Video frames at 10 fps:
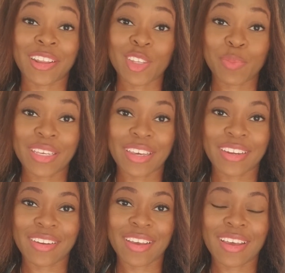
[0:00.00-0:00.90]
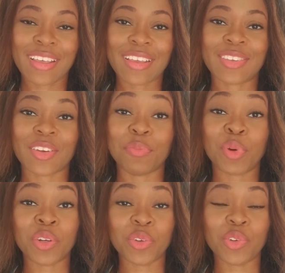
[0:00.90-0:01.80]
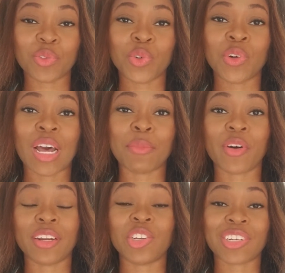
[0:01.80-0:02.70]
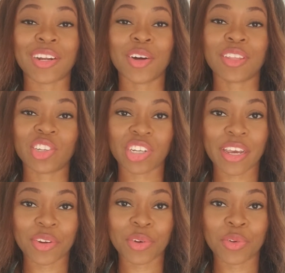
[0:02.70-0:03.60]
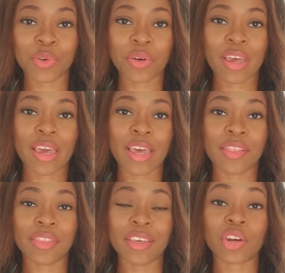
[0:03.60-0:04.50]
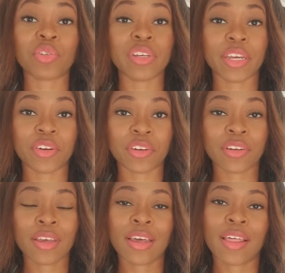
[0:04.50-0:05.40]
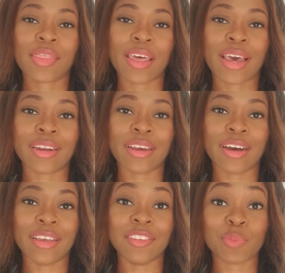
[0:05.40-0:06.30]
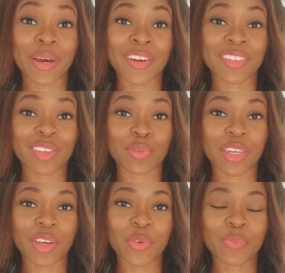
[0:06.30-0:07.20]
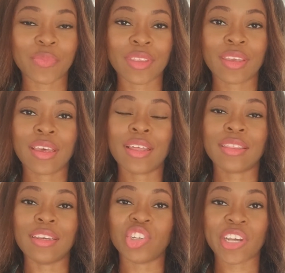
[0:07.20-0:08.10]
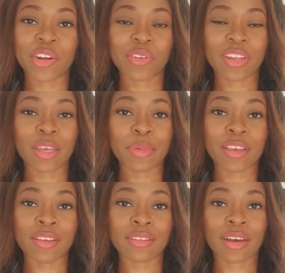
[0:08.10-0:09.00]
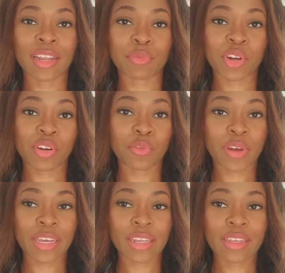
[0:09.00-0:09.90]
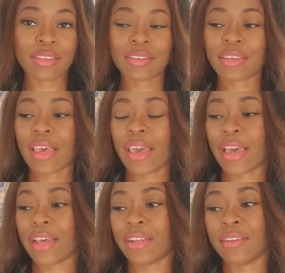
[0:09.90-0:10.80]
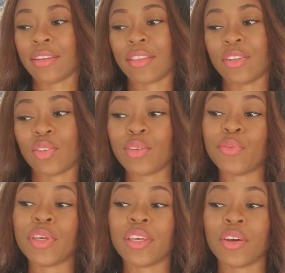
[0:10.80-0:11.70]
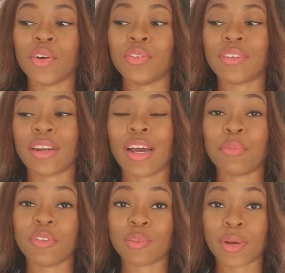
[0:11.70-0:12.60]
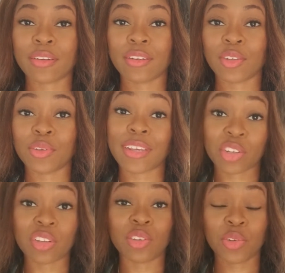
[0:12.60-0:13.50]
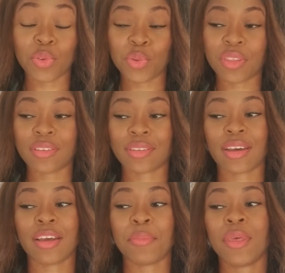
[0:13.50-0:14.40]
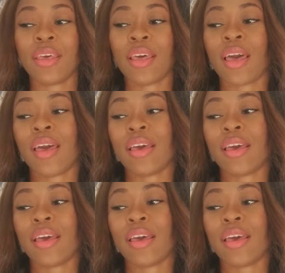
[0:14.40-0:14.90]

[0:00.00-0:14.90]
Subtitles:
So let's begin. So per usual, I'm going to shout out the channel and the creator that inspired this video. The channel name is Clever Girl Finance, and the two videos that I'm responding to, is actually two this time,